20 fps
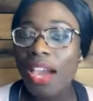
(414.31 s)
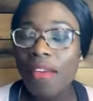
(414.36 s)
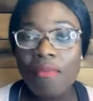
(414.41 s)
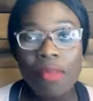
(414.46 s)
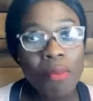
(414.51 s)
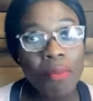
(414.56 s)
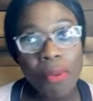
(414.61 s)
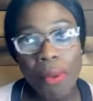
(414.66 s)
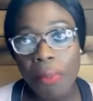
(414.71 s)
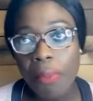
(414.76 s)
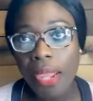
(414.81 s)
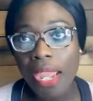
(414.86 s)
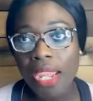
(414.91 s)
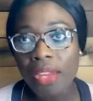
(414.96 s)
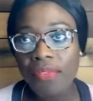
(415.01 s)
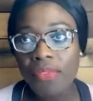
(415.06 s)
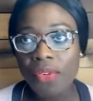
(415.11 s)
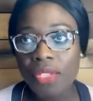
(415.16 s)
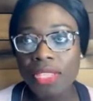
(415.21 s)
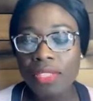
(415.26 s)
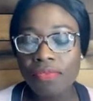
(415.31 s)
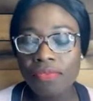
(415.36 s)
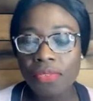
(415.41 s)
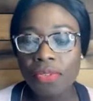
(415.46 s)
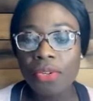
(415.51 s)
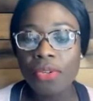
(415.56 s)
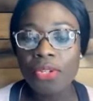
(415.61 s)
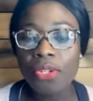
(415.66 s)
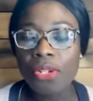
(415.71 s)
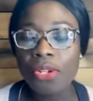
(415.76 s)
been prepared
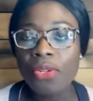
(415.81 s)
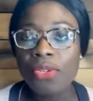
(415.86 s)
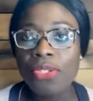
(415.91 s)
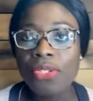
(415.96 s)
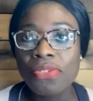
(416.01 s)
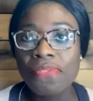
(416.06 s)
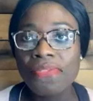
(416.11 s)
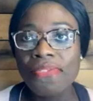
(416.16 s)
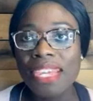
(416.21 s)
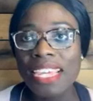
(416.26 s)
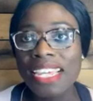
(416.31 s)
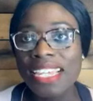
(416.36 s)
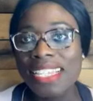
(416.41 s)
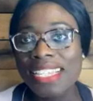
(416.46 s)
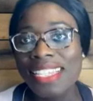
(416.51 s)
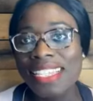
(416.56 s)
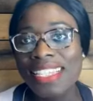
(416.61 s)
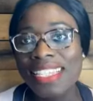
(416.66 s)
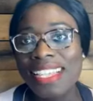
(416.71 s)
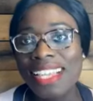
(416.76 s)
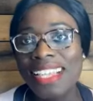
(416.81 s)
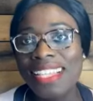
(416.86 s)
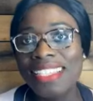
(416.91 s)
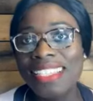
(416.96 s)
to face